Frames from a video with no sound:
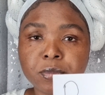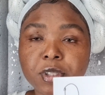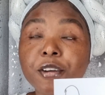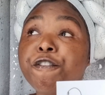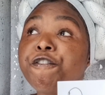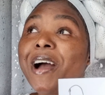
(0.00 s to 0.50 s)
The
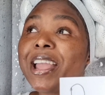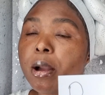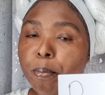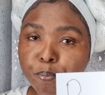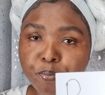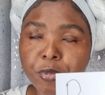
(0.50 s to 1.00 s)

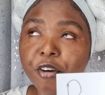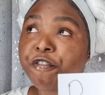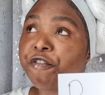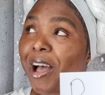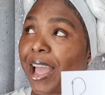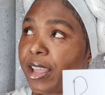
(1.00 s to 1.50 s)
fire the
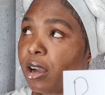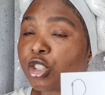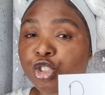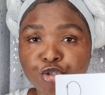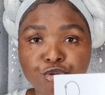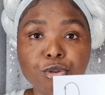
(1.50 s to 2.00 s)
fire
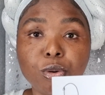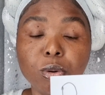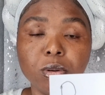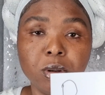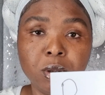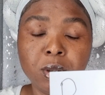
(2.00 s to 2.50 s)
scroll.